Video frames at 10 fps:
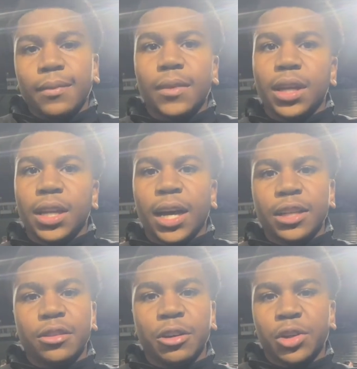and then I
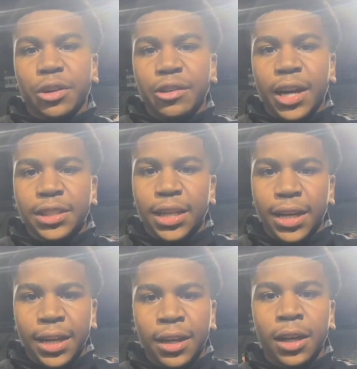saw green grass, and I
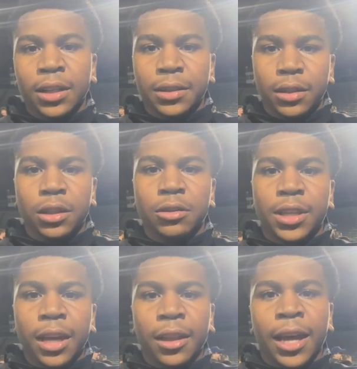hit a little
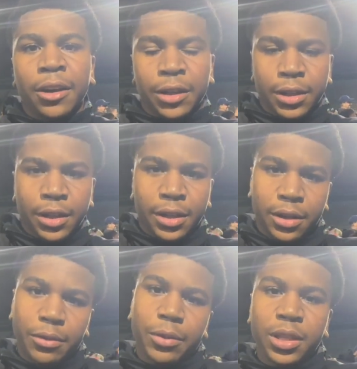dead leg on
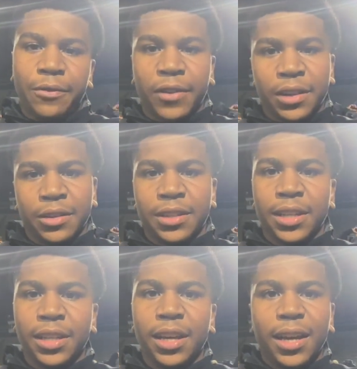one of the defenders,
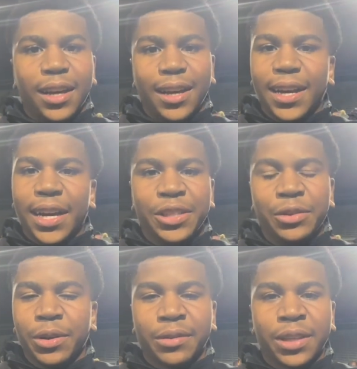and I
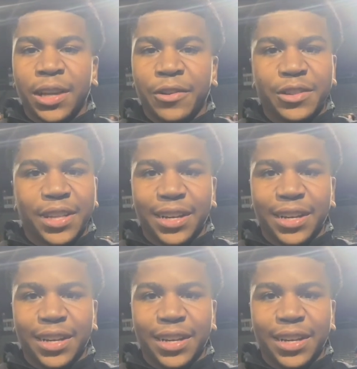knew I was getting that first down.